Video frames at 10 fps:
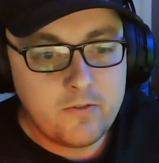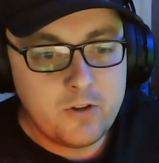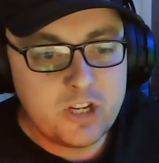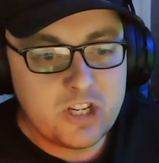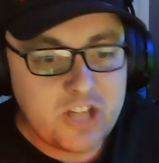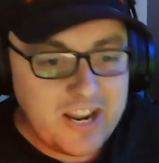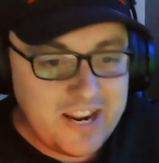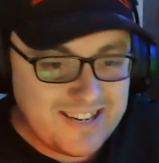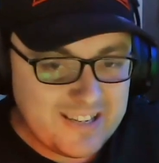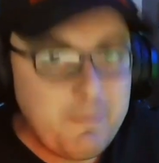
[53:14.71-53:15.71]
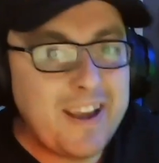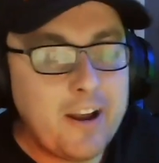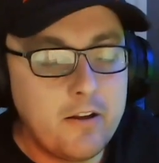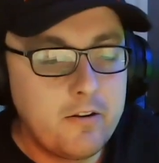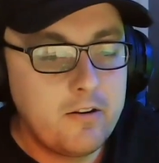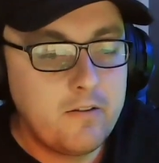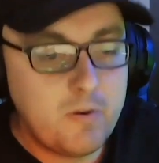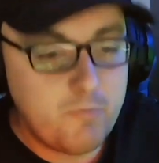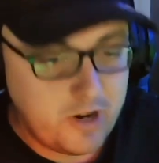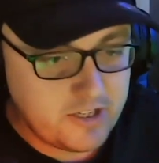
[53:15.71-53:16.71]
The stage is bigger
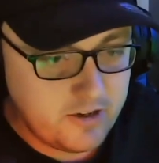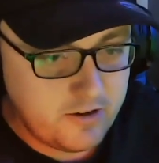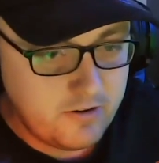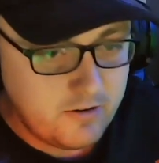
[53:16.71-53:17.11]
than Brixton.